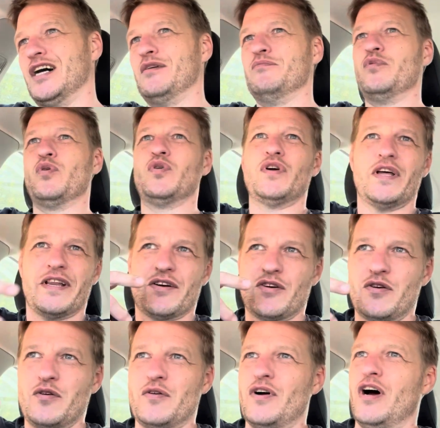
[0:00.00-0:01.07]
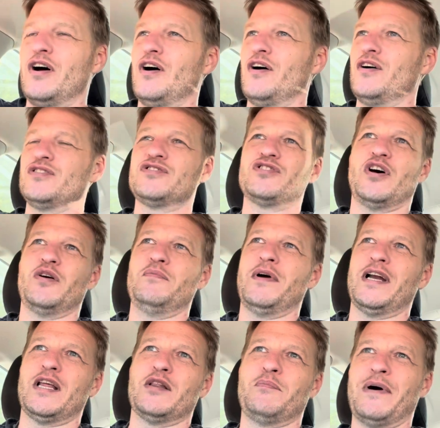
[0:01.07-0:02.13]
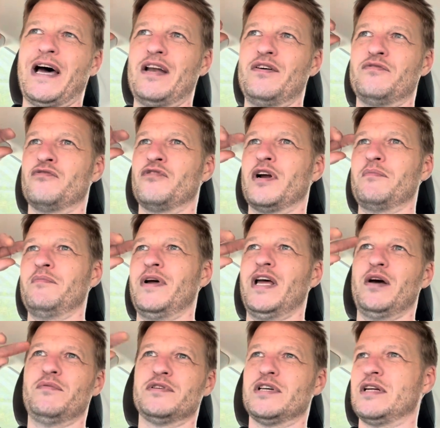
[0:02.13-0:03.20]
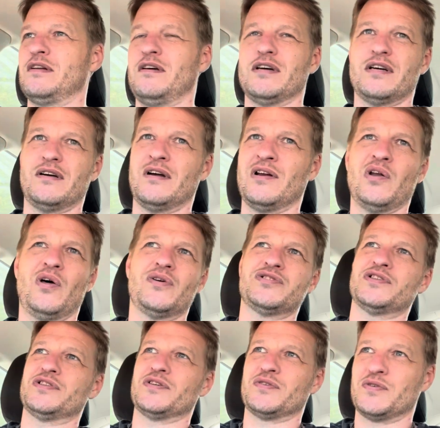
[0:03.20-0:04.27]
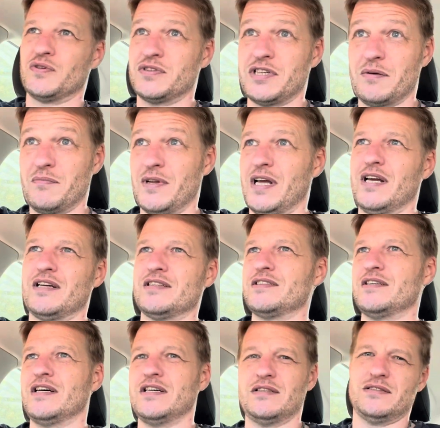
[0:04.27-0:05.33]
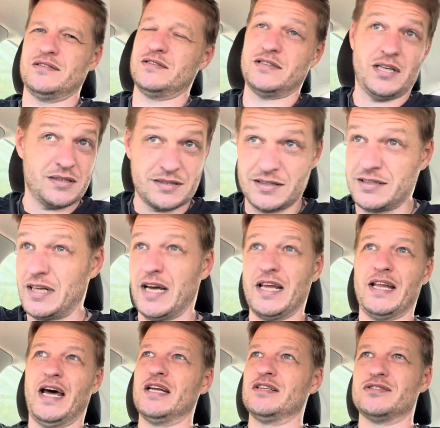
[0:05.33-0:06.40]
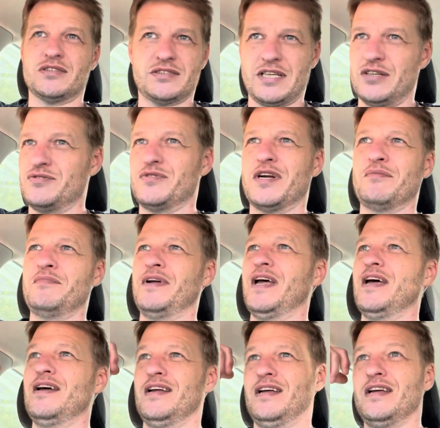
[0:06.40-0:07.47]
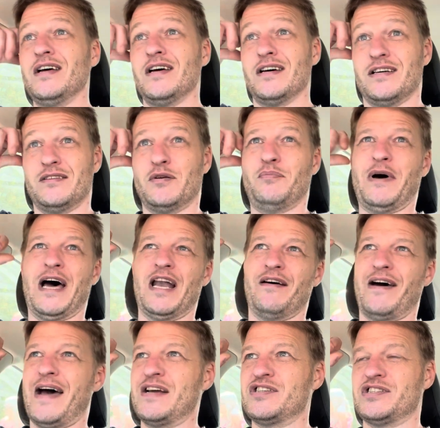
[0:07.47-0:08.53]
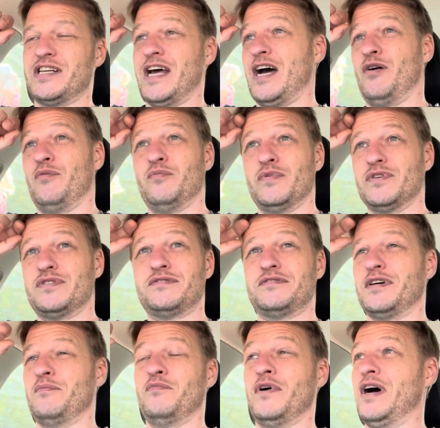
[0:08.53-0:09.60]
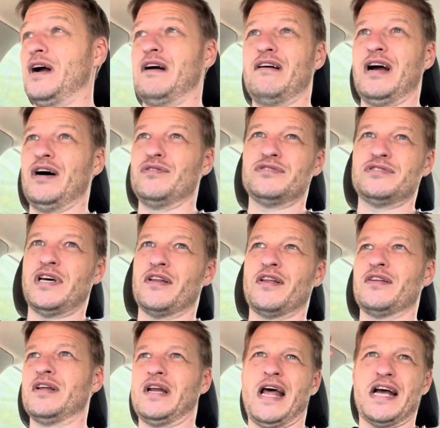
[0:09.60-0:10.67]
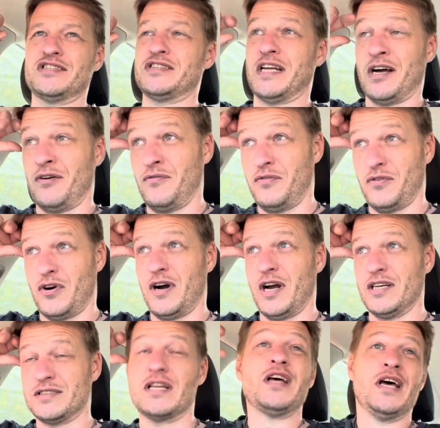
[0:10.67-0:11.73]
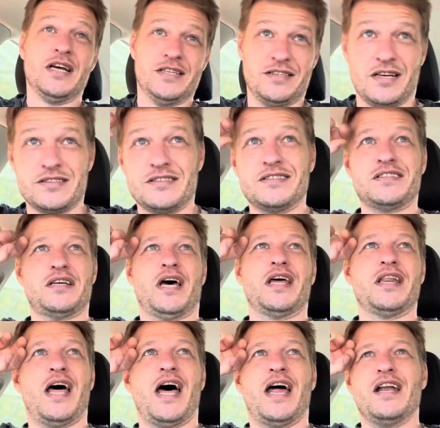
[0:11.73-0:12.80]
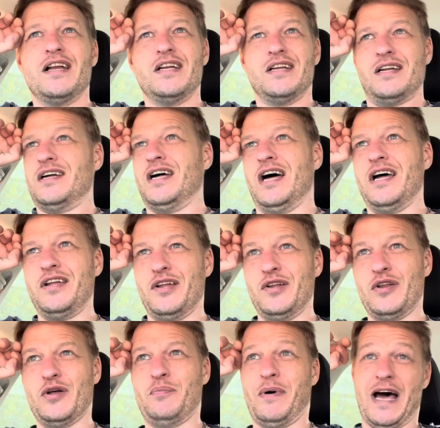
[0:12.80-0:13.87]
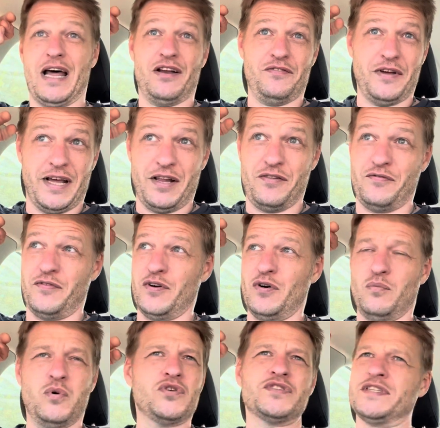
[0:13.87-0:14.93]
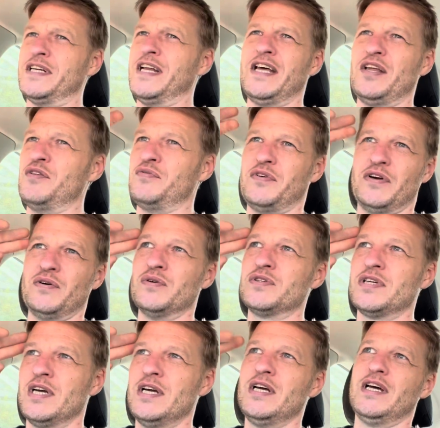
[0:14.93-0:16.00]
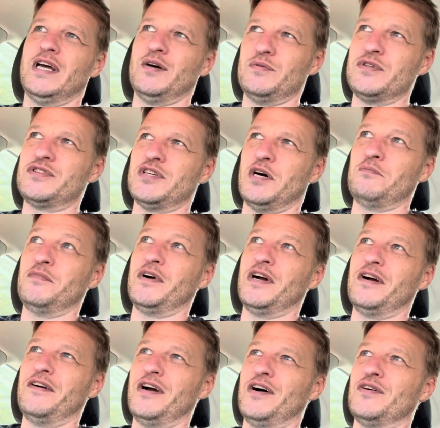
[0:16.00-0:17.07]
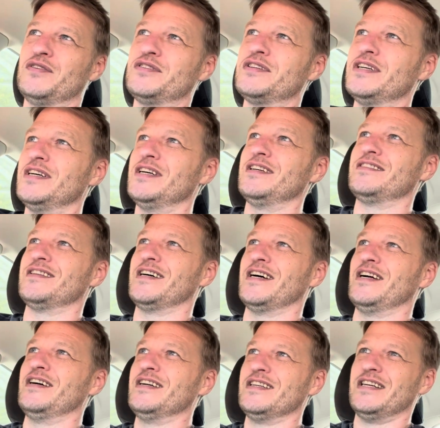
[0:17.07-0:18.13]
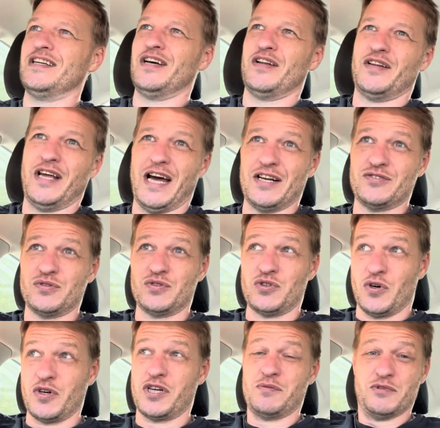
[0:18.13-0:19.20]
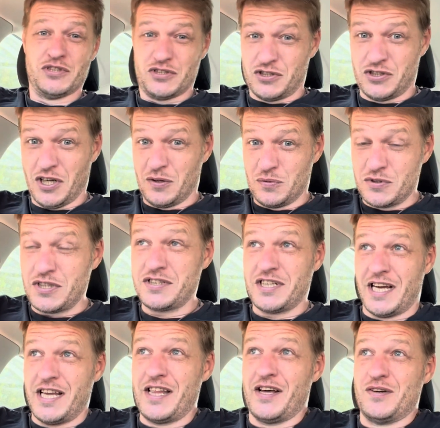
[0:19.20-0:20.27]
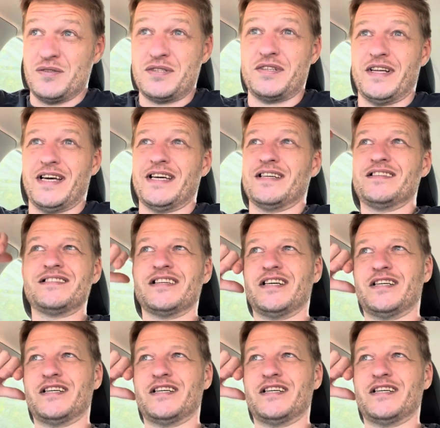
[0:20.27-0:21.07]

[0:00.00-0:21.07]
Or there are so many, the Battle of Ringmere was in like Gloucester or something, it's like, it doesn't say that, it just says Ringmere. The Battle of Ashdown was somewhere else other than Ashdown Forest, it doesn't say that. The Battle of Heathfield wasn't in Heathfield, it was somewhere else. So, you know, the actual documents don't say those things.